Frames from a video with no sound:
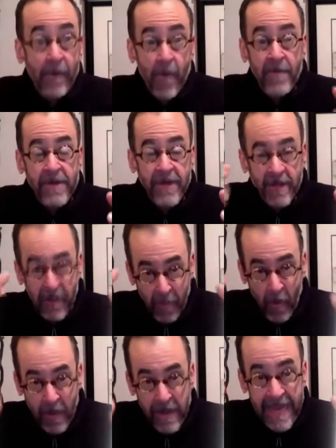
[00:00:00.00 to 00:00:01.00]
at one particular
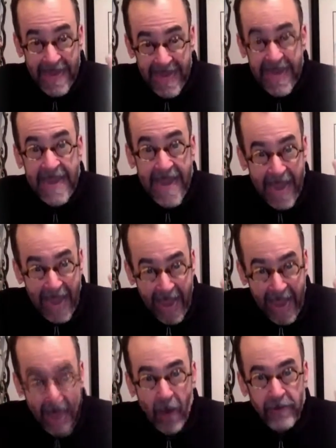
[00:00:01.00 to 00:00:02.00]
point it
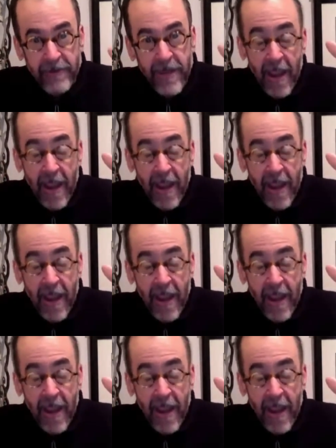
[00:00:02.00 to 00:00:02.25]
housed,